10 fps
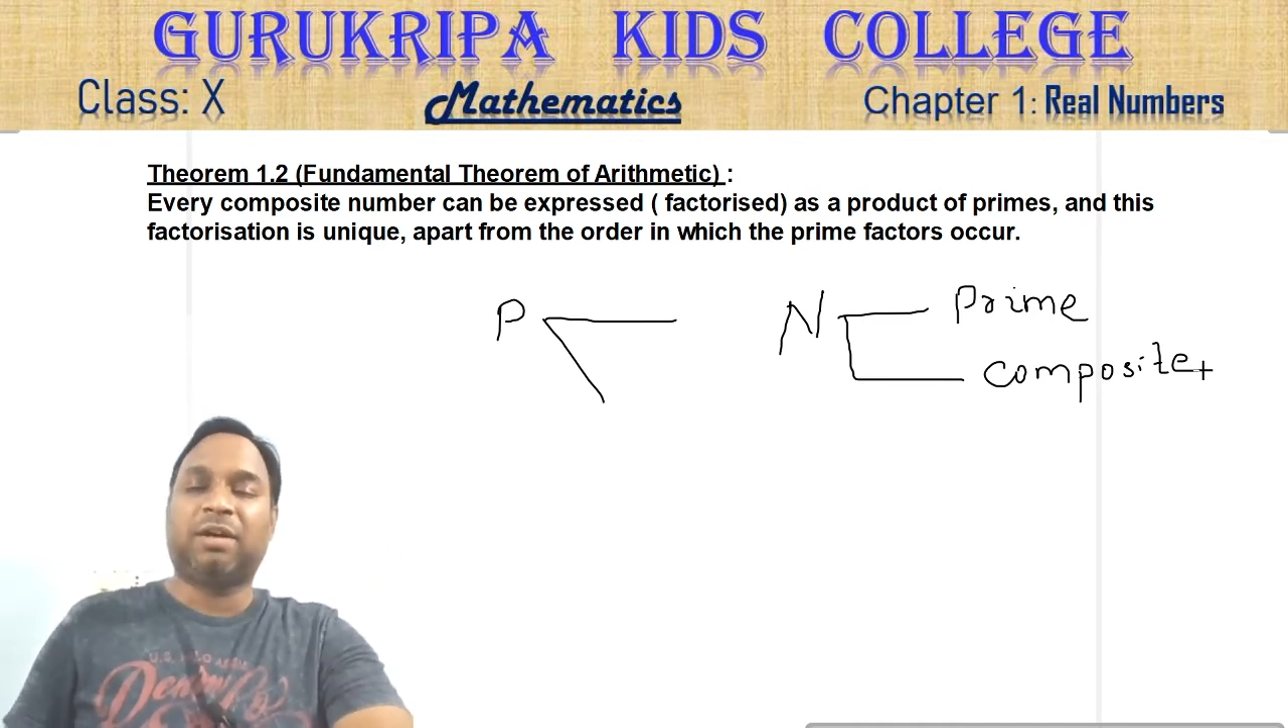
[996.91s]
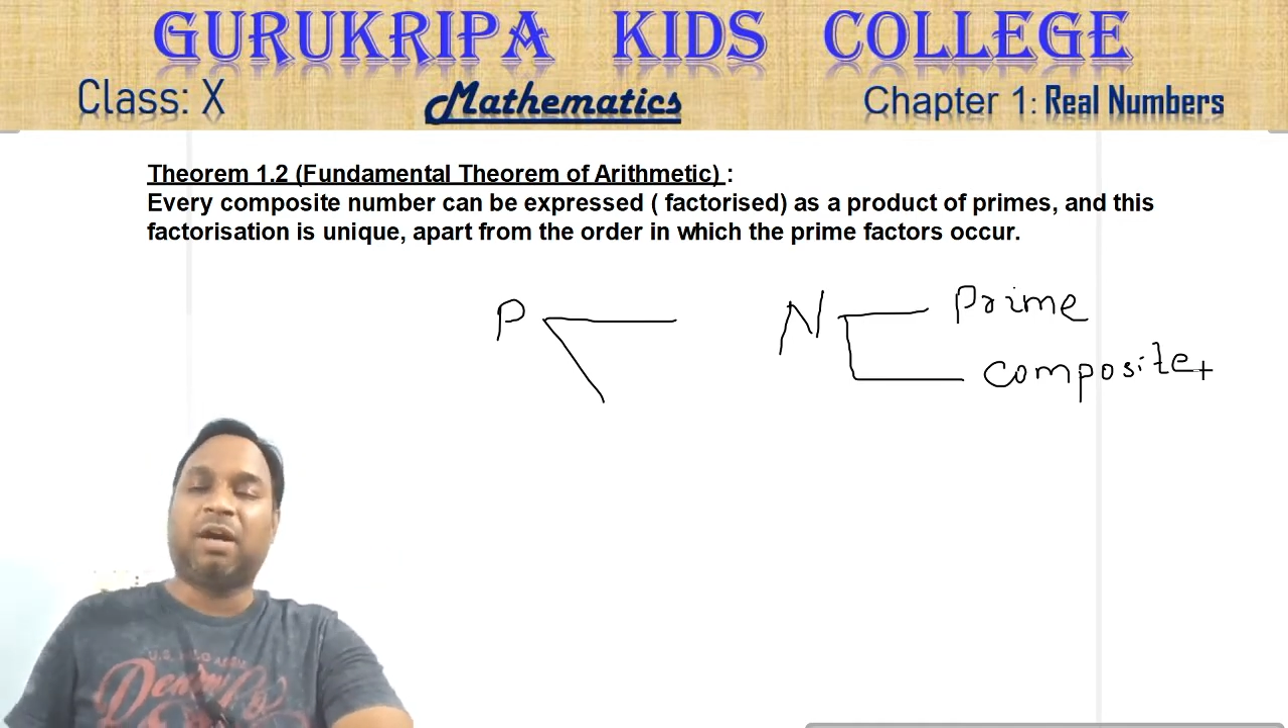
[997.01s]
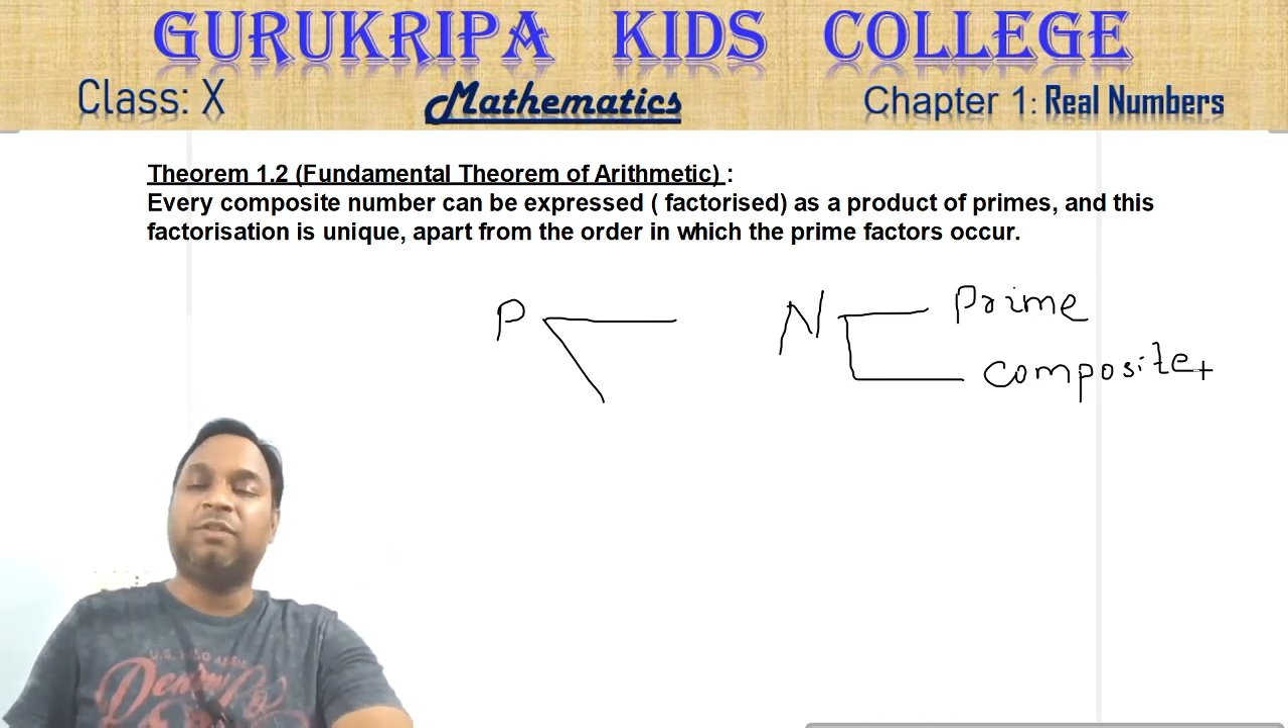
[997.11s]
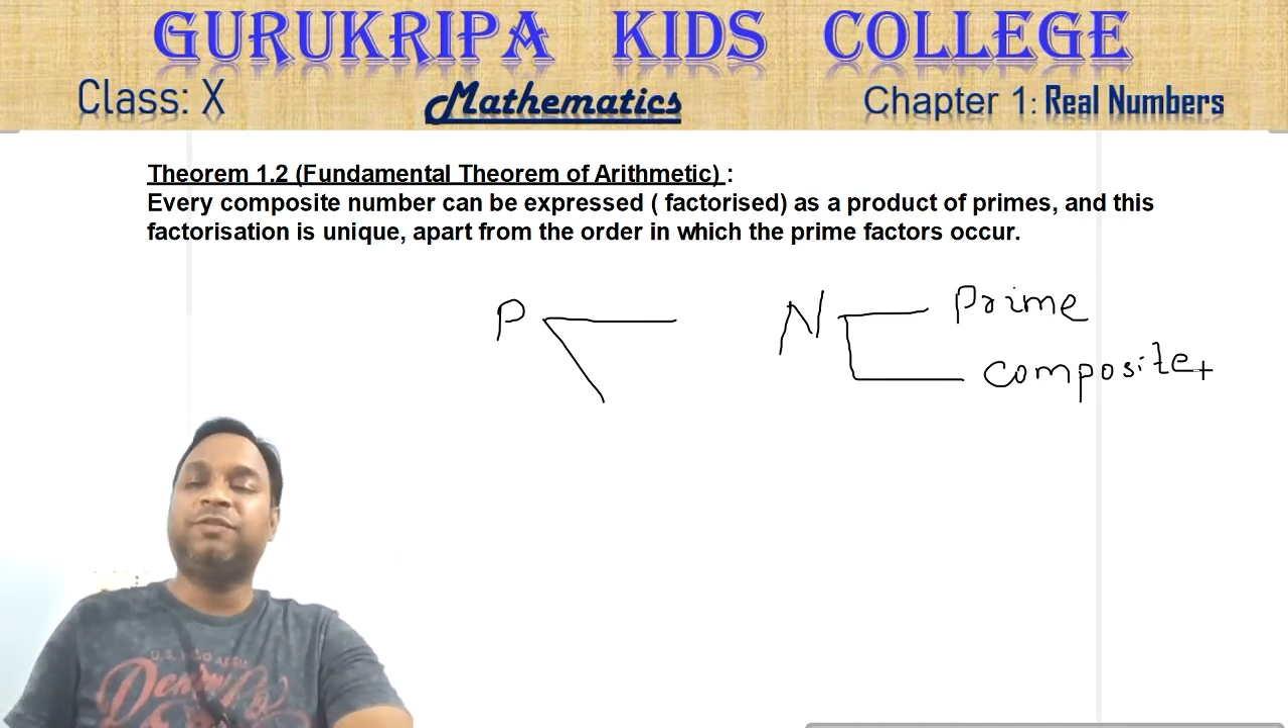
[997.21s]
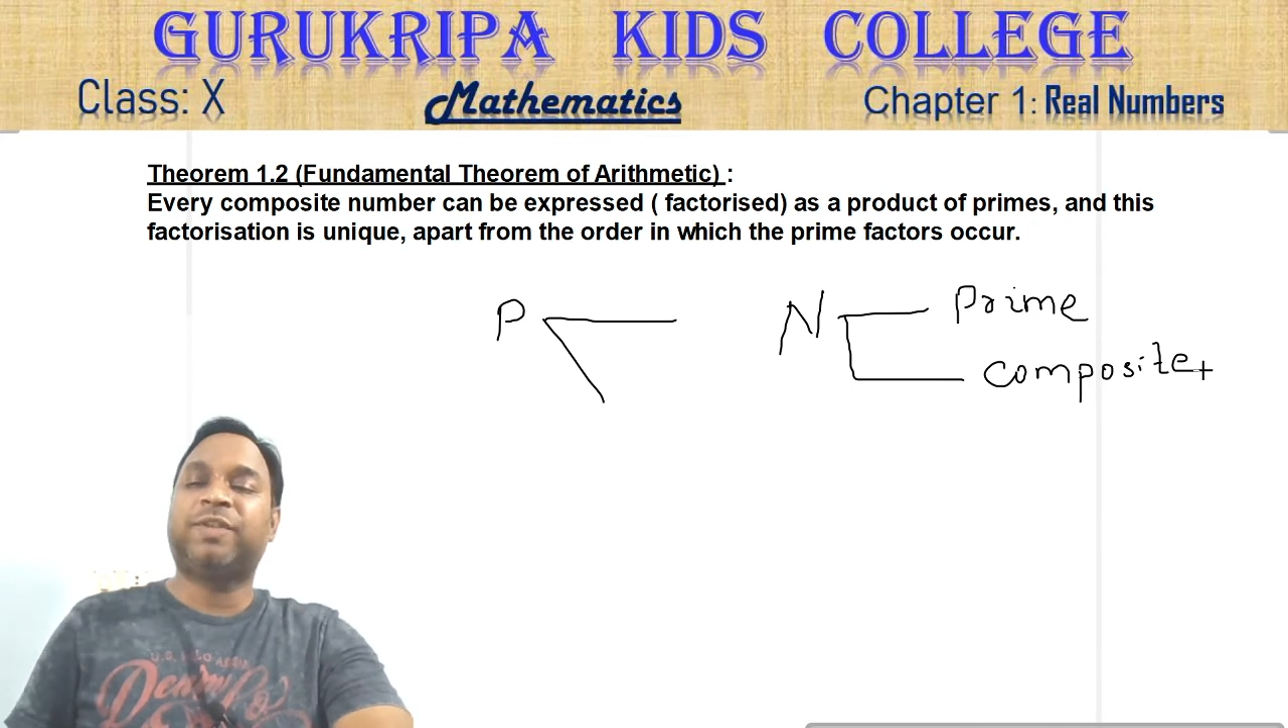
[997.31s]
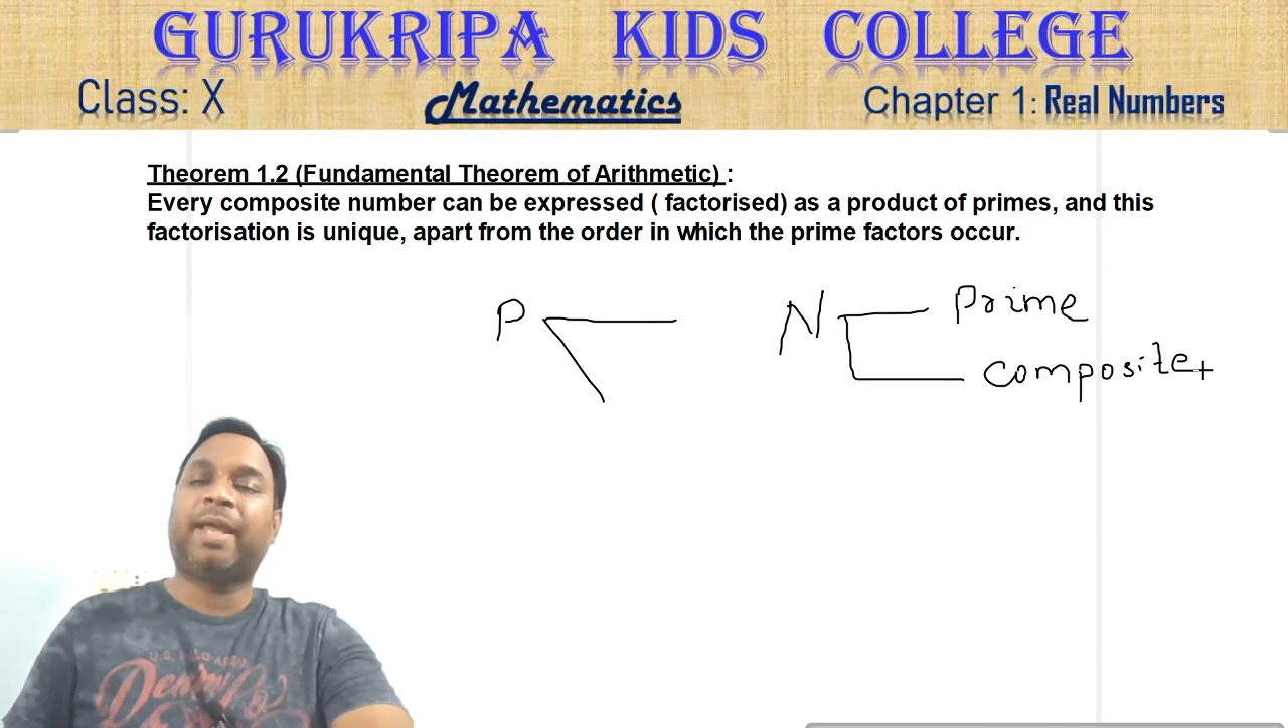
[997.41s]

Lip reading: of